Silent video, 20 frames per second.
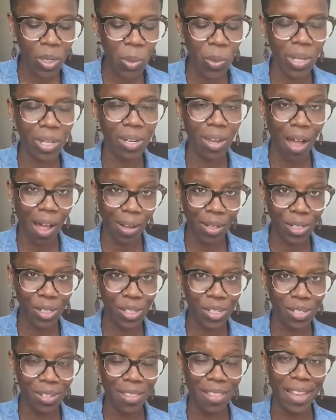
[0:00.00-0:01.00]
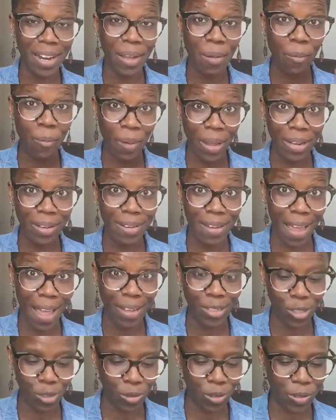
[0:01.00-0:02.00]
who acknowledged that I went
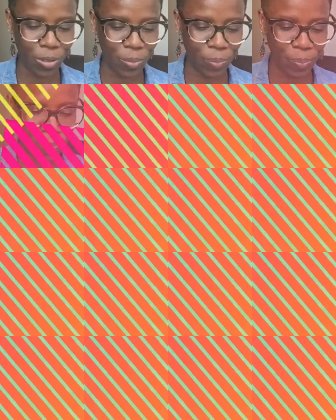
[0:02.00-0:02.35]
natural.